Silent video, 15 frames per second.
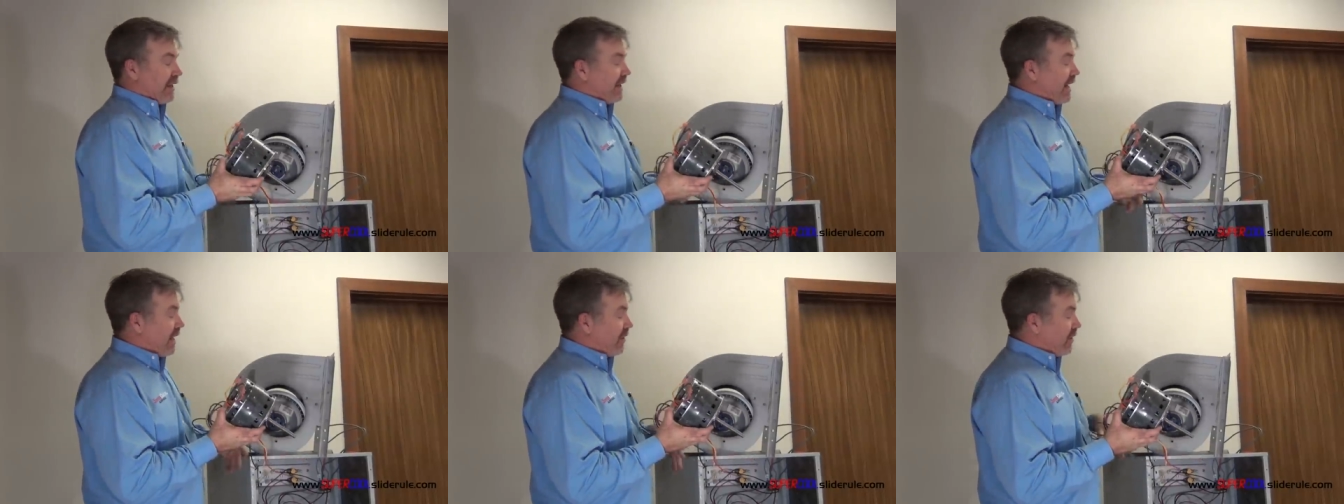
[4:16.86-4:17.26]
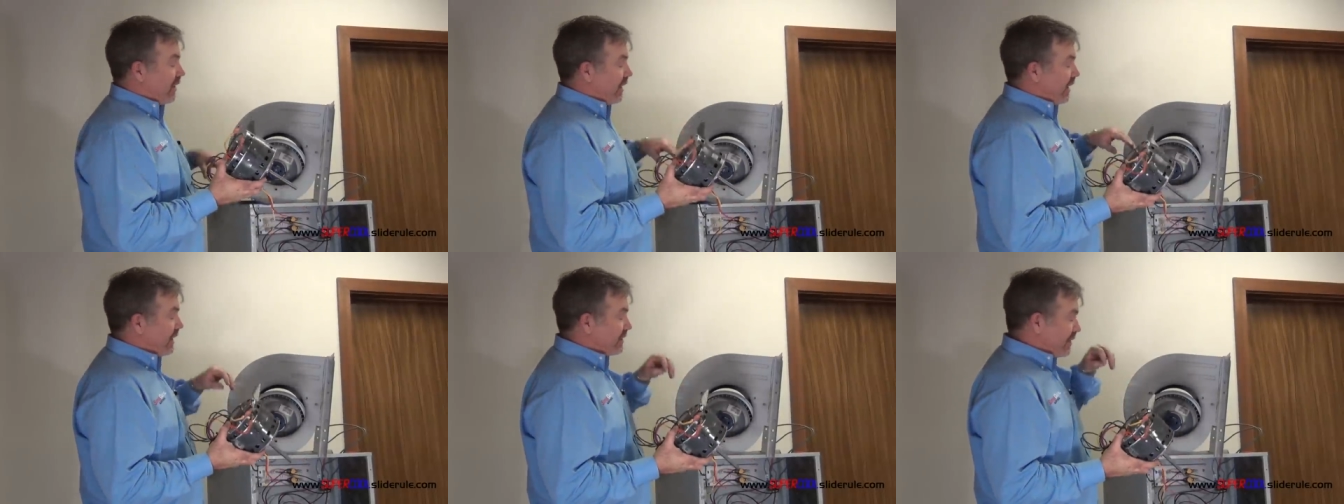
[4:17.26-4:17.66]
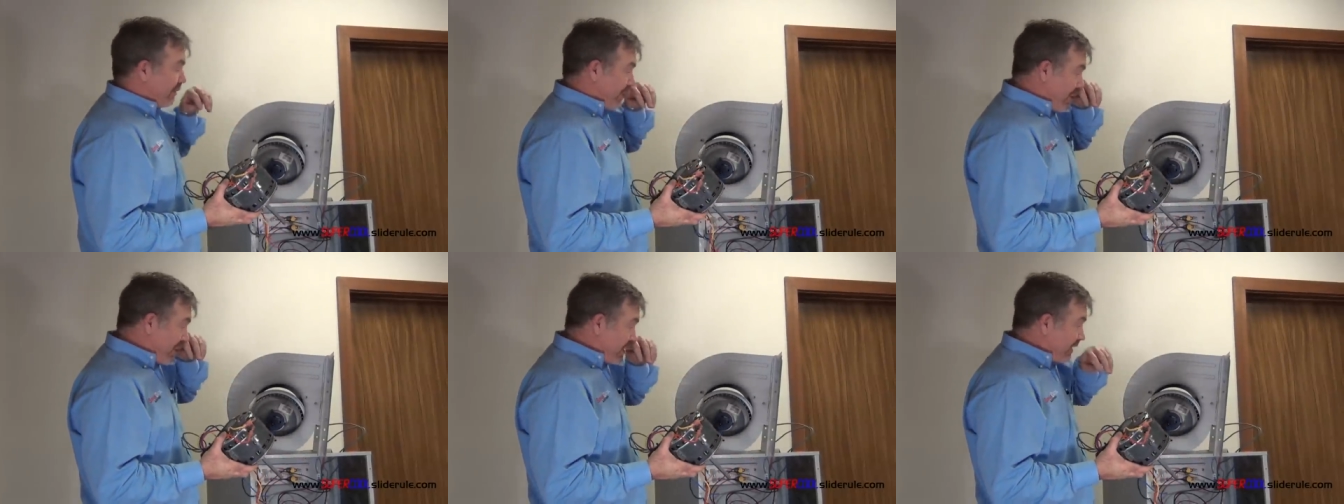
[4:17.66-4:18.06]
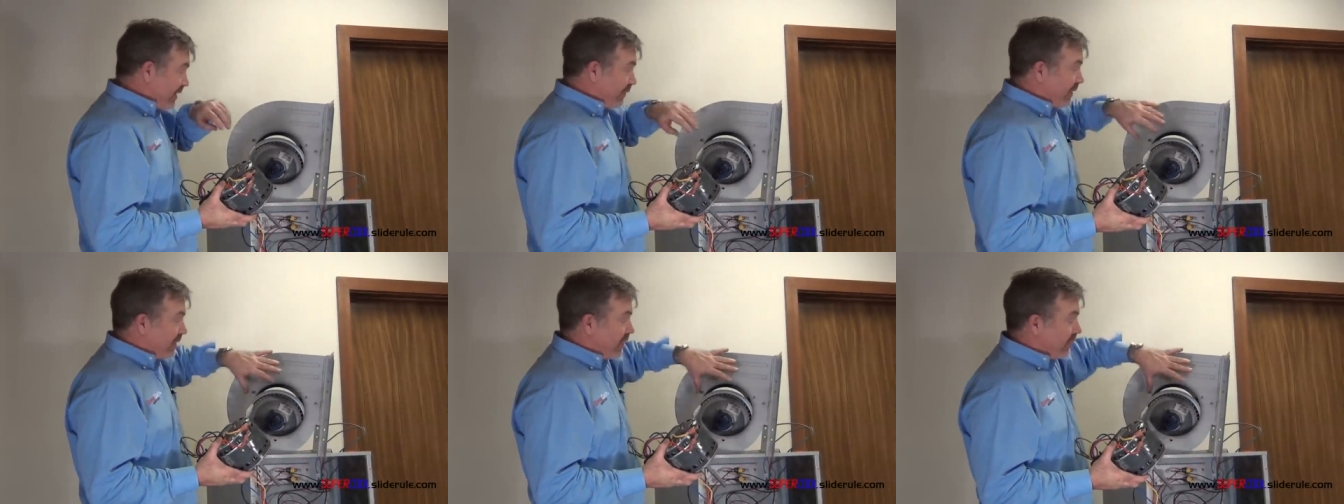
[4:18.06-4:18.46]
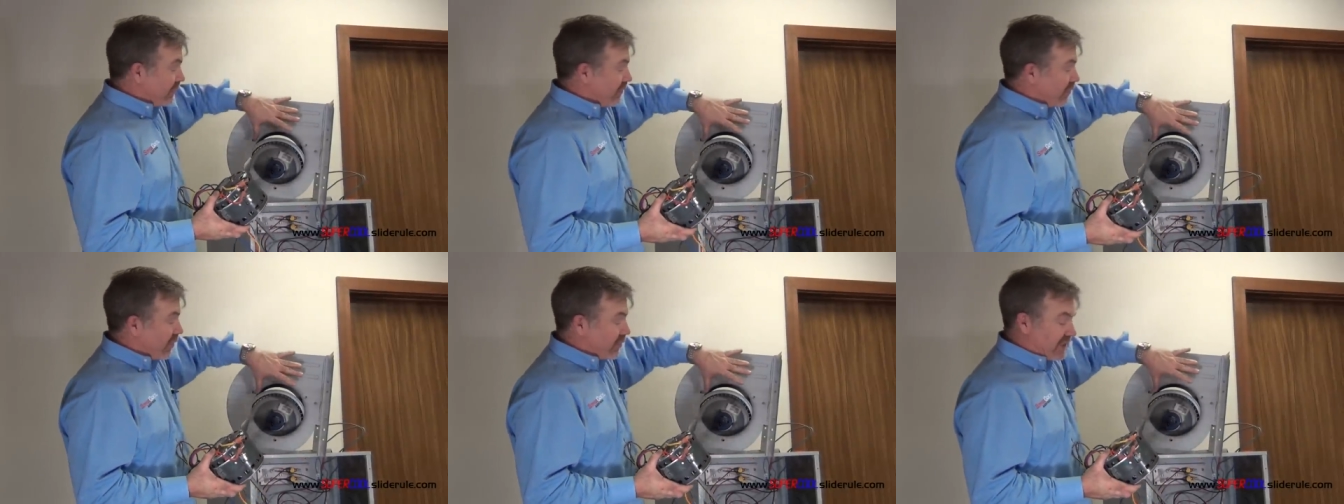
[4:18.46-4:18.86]
Now, it's important that we note
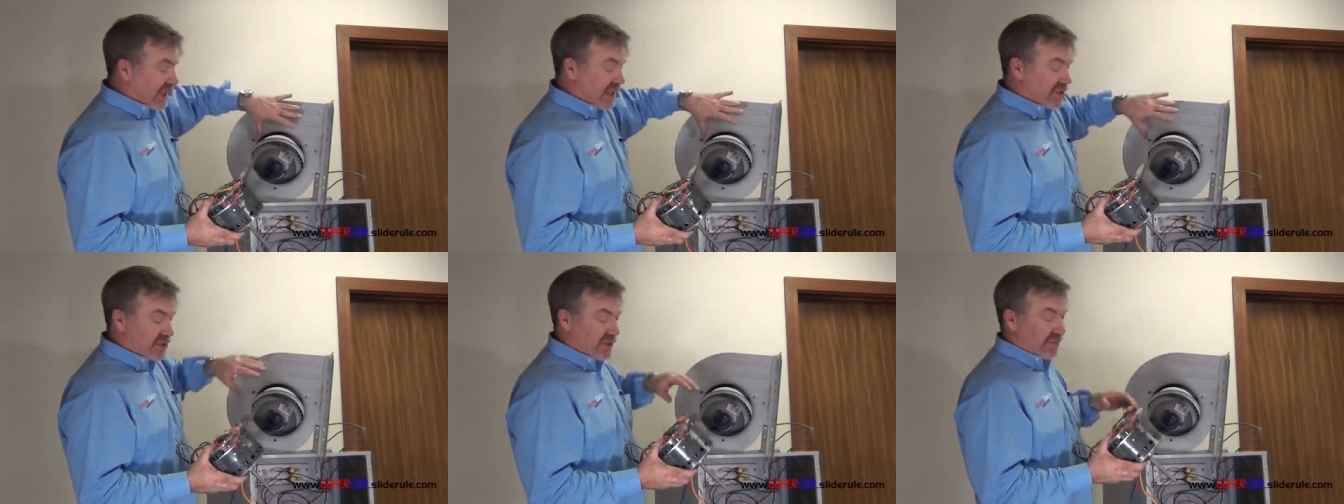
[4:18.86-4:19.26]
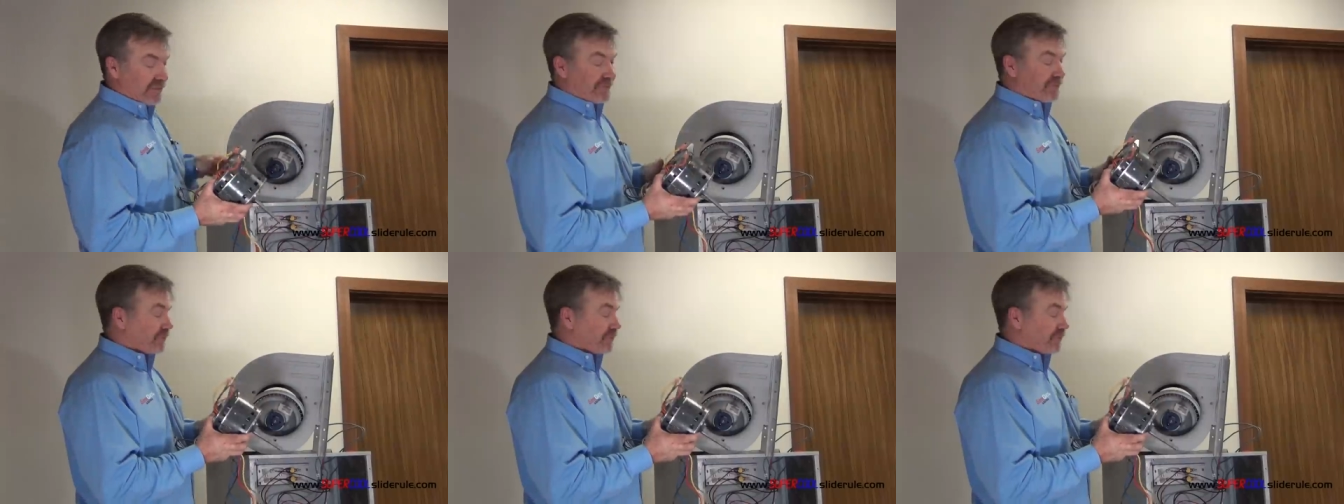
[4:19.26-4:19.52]
the rotation.